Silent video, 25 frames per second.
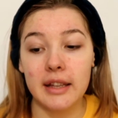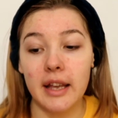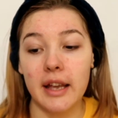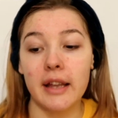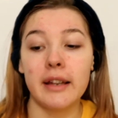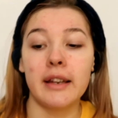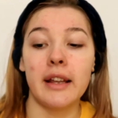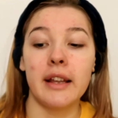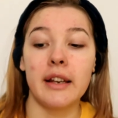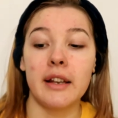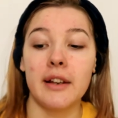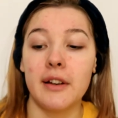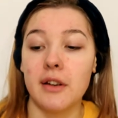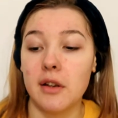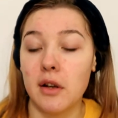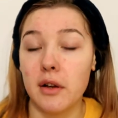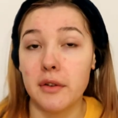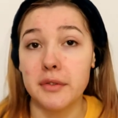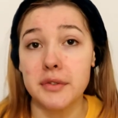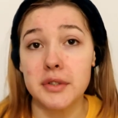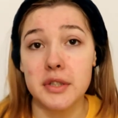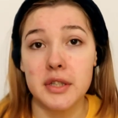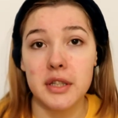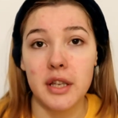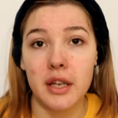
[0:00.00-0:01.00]
that, and I
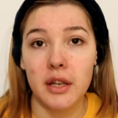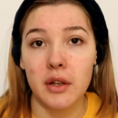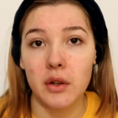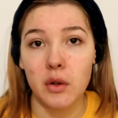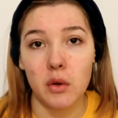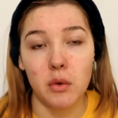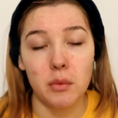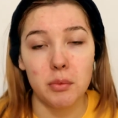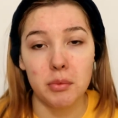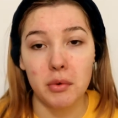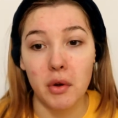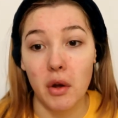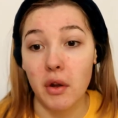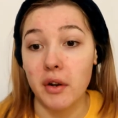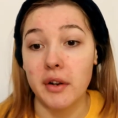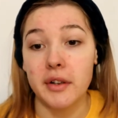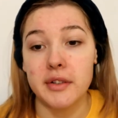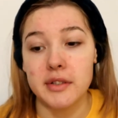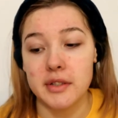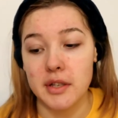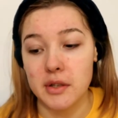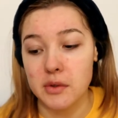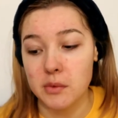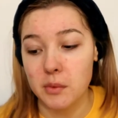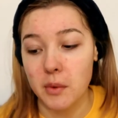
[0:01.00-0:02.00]
love snail
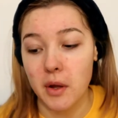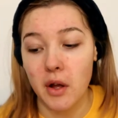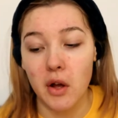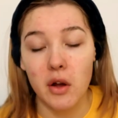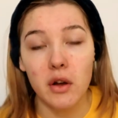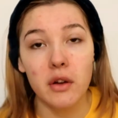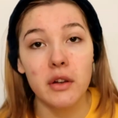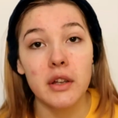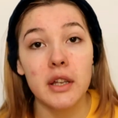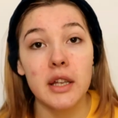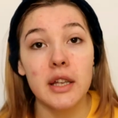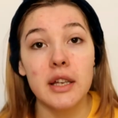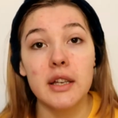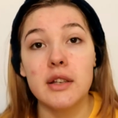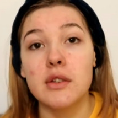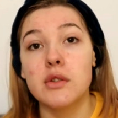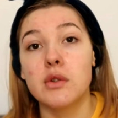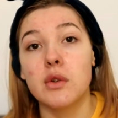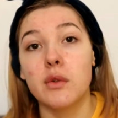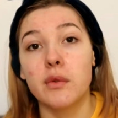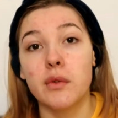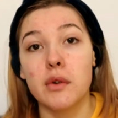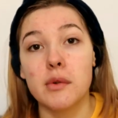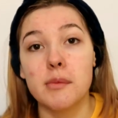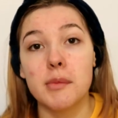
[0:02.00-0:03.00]
products as well,
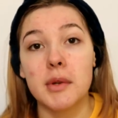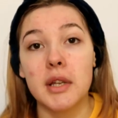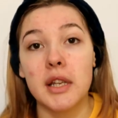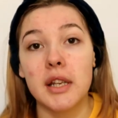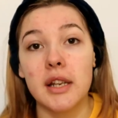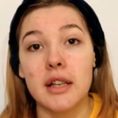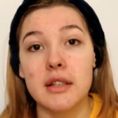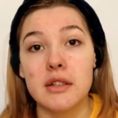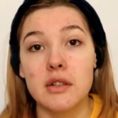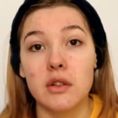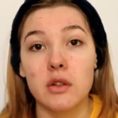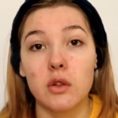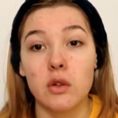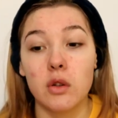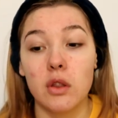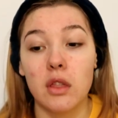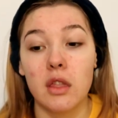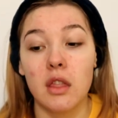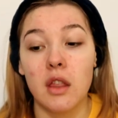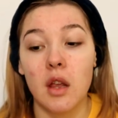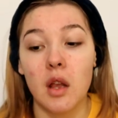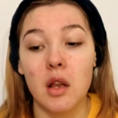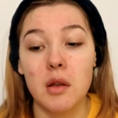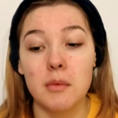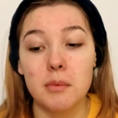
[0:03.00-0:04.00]
so for me that's a good
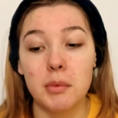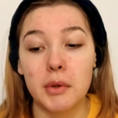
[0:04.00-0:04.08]
thing.